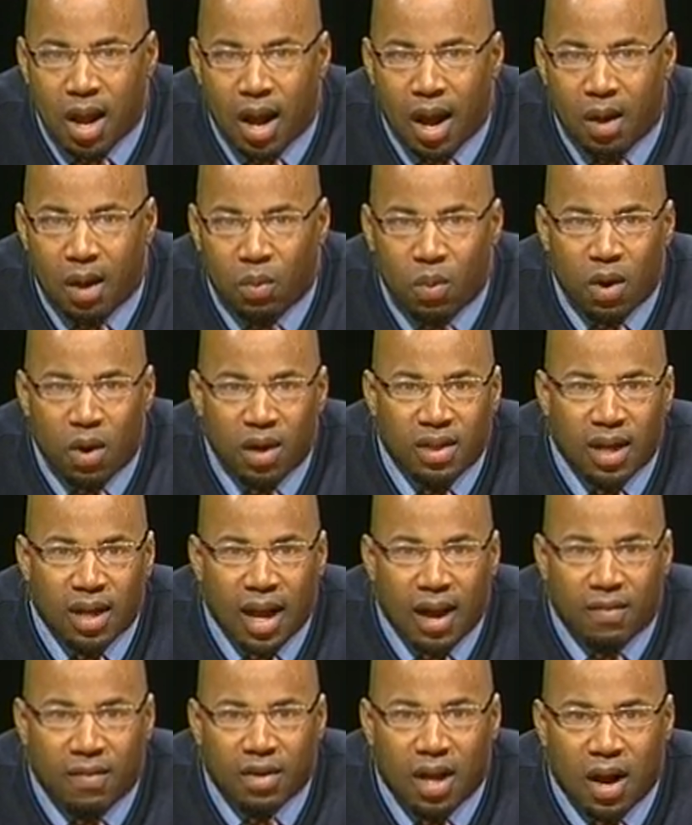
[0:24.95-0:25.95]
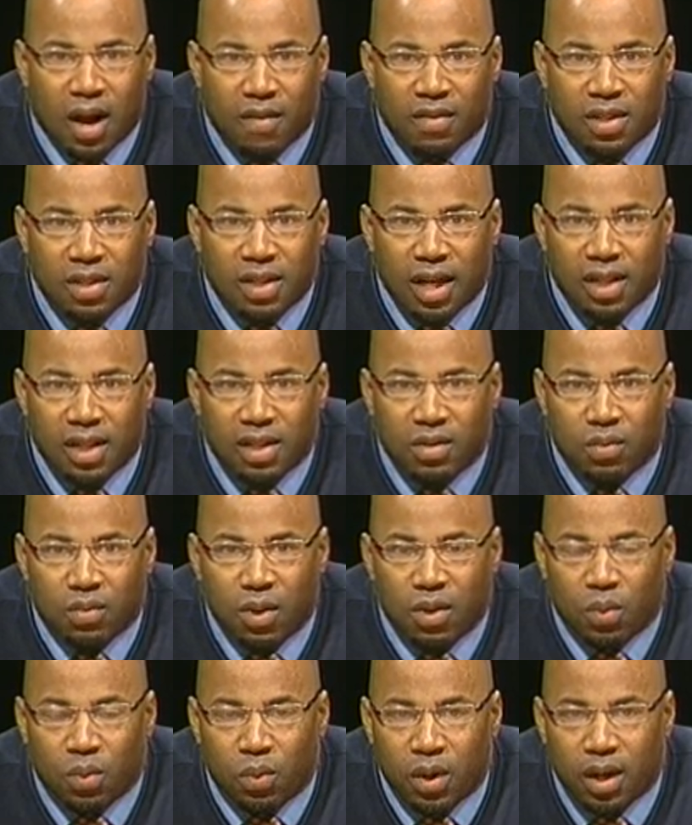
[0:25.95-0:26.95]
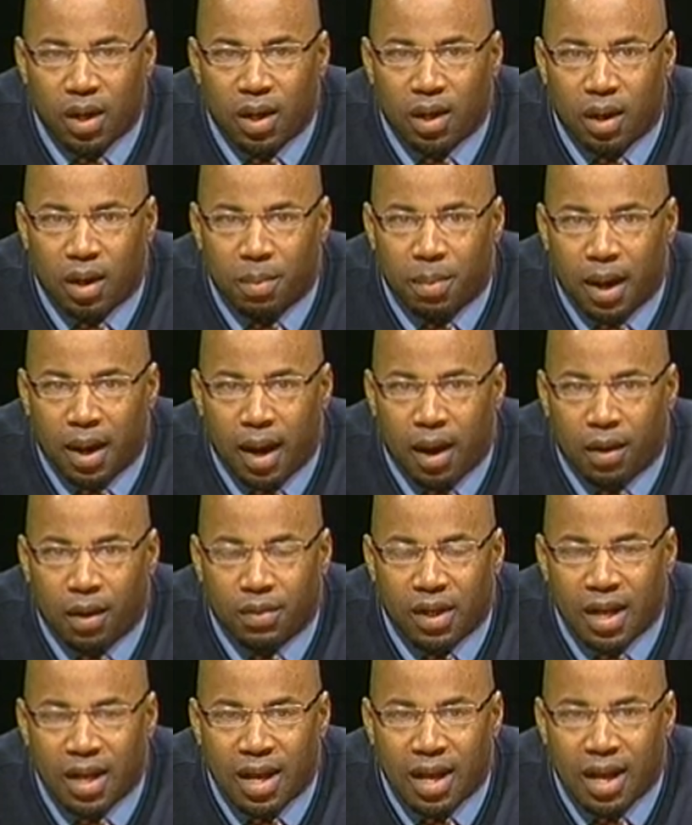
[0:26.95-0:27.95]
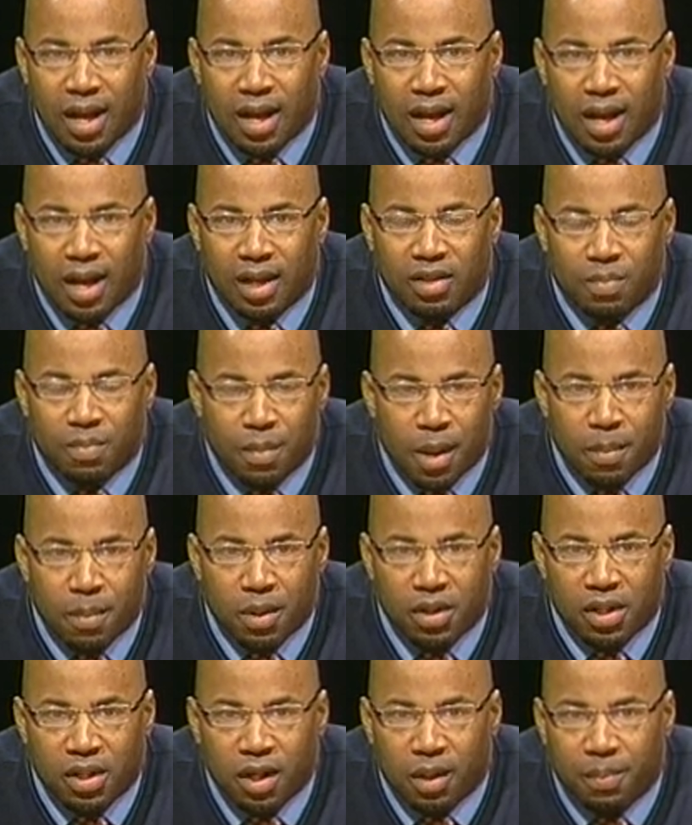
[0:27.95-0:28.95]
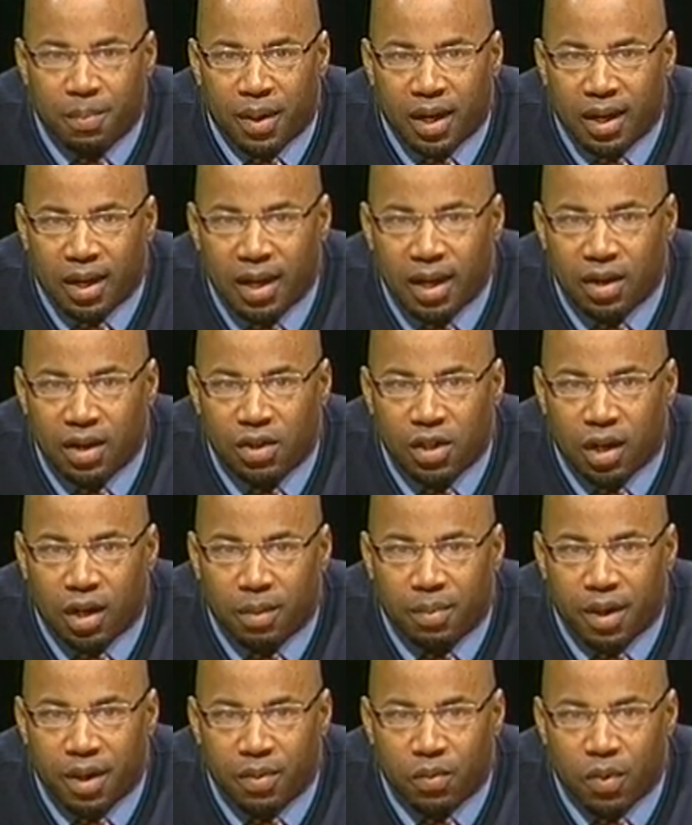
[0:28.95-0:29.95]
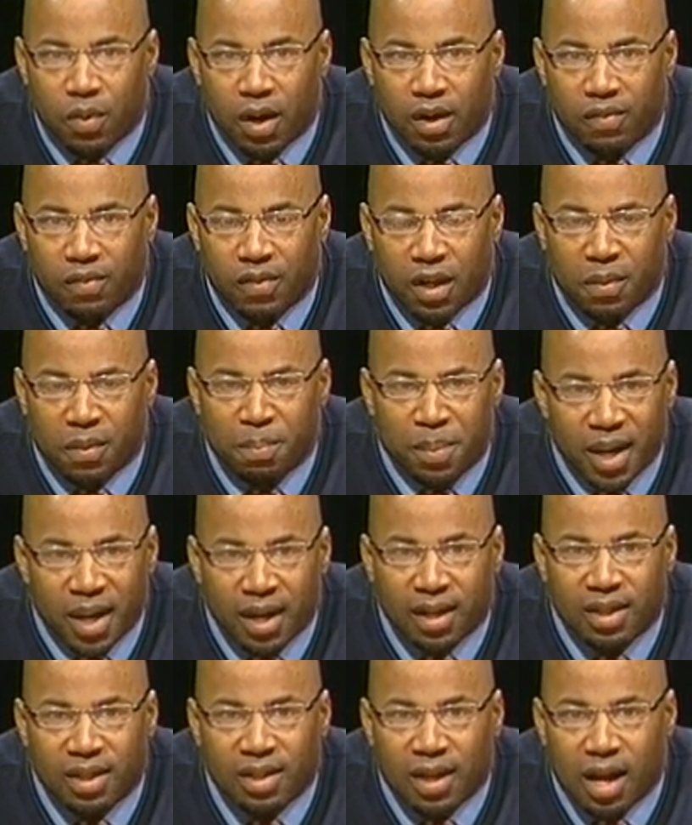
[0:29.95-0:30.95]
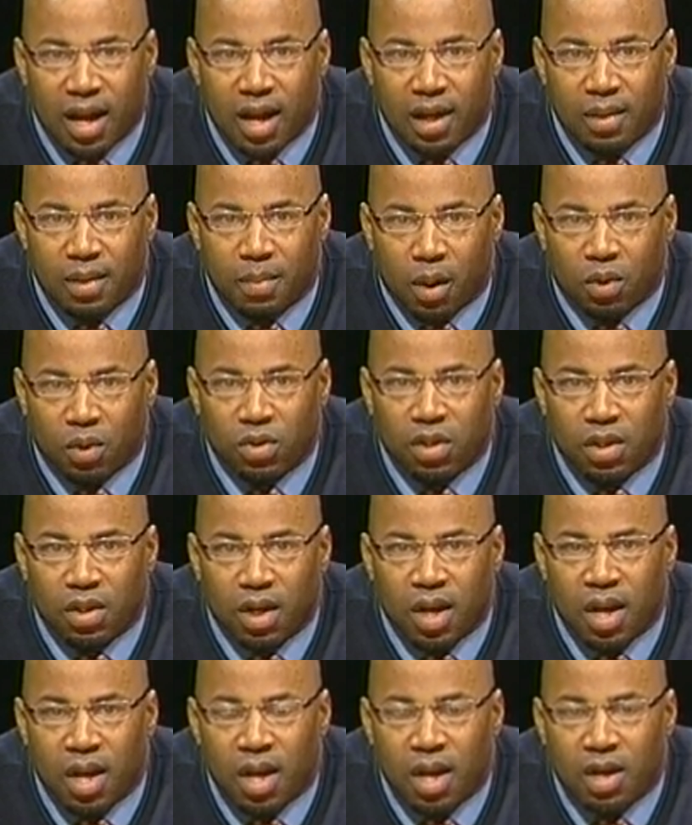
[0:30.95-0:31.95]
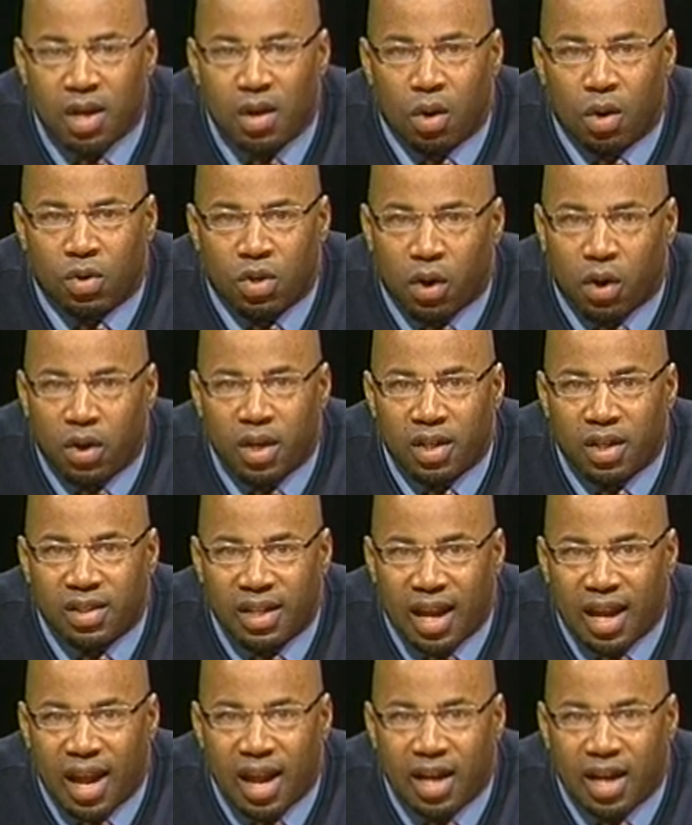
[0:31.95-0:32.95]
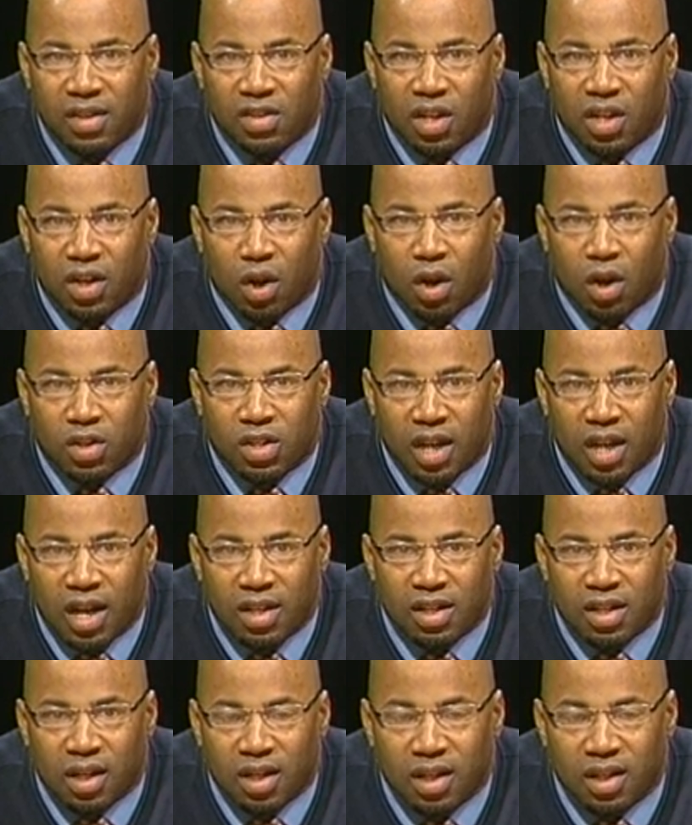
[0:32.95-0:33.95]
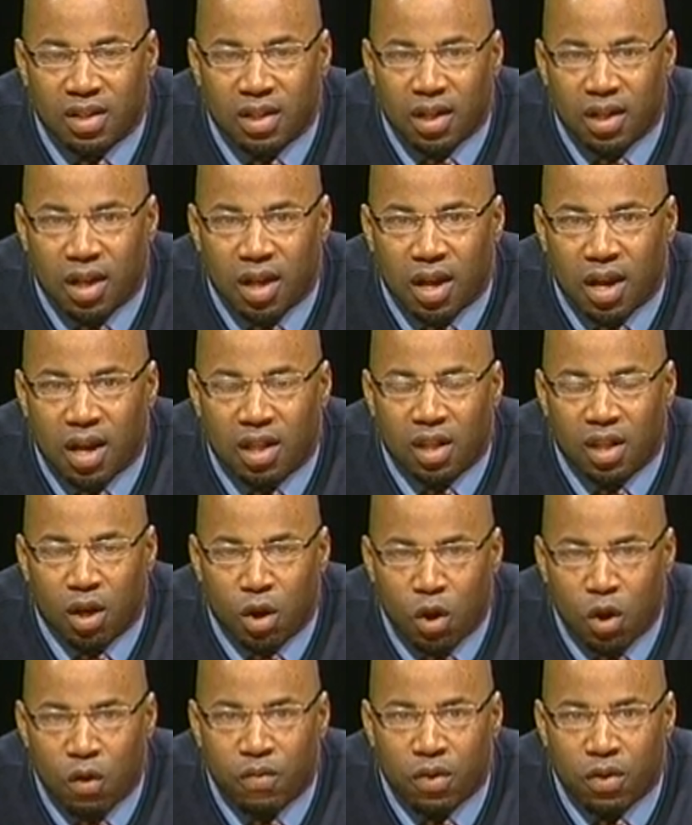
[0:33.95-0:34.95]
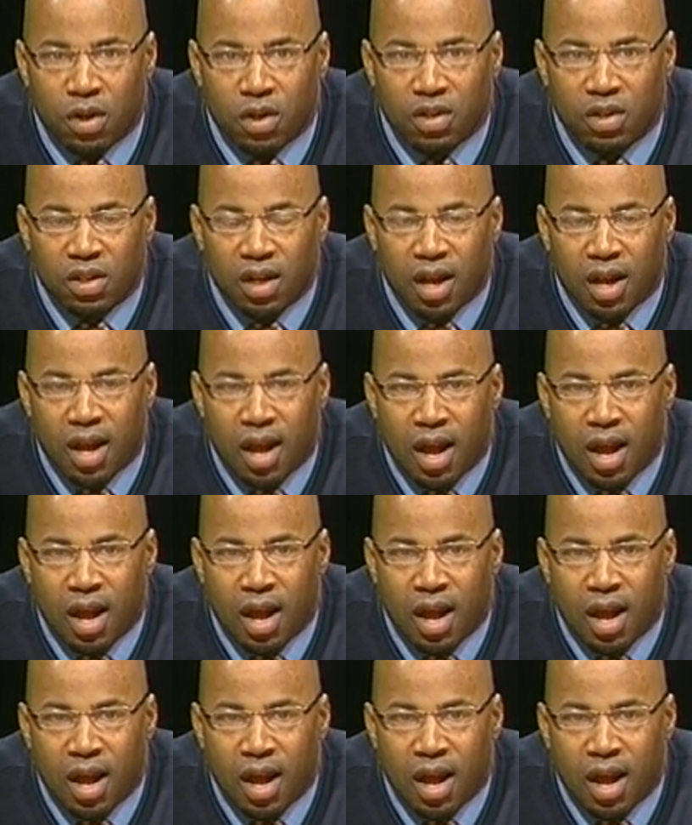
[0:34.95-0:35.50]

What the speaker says: I want to have a conversation with Will about his membership and leadership in one of the biggest and most notorious gangs in Los Angeles, the Hoovers.